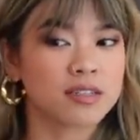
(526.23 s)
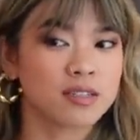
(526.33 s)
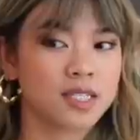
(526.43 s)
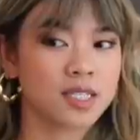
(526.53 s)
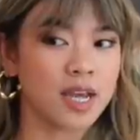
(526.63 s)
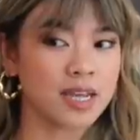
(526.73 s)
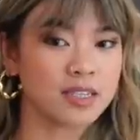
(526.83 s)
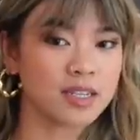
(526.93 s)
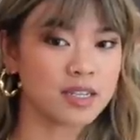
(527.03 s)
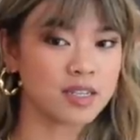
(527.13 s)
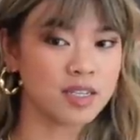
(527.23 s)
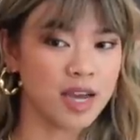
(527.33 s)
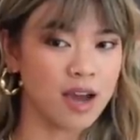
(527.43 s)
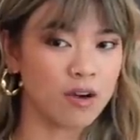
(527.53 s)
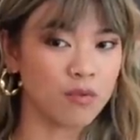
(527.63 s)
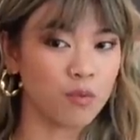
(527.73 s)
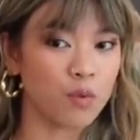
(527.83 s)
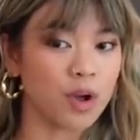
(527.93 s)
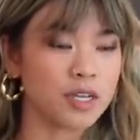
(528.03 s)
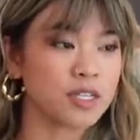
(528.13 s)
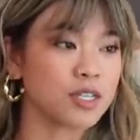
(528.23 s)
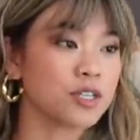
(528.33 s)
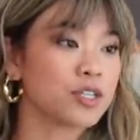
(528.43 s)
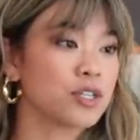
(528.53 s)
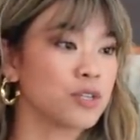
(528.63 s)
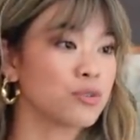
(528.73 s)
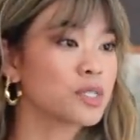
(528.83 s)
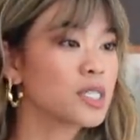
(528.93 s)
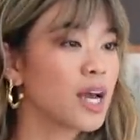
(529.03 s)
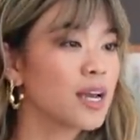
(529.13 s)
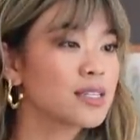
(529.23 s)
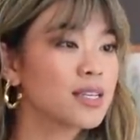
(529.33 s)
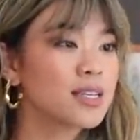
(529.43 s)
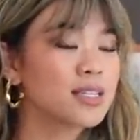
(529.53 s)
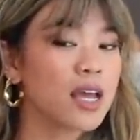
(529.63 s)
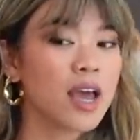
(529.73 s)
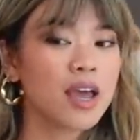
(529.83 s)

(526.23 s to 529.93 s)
sizing down one to two sizes.